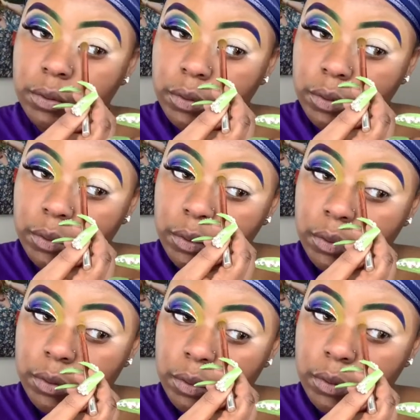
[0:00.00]

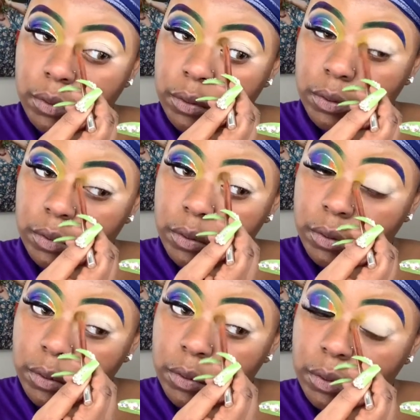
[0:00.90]
Translucent powder is
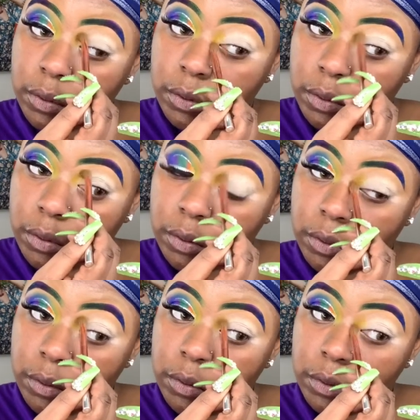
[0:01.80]
perfect since I need
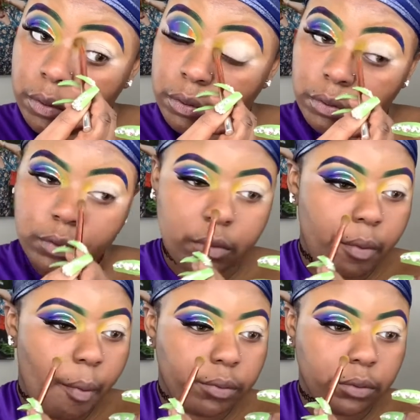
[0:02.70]
the white
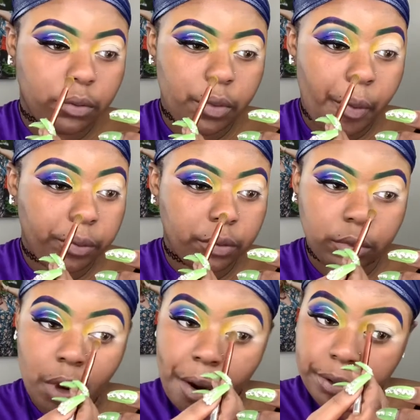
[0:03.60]
to
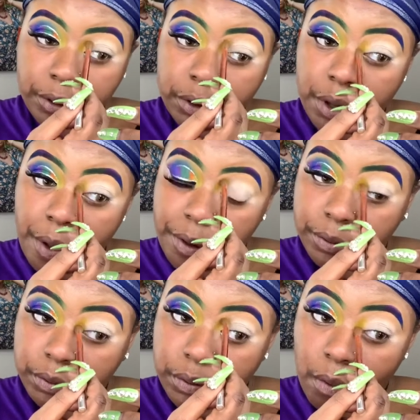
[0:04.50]
stay,
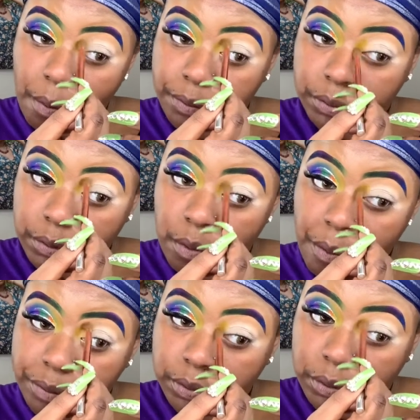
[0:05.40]
right? So
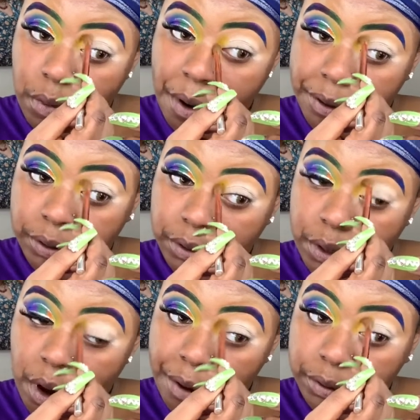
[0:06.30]
you can't like put
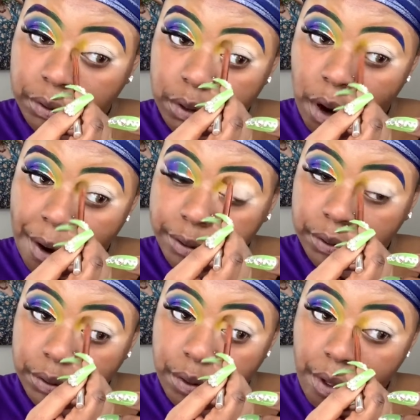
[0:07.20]
an orange
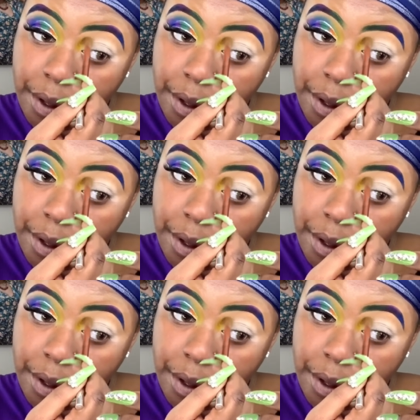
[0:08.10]
or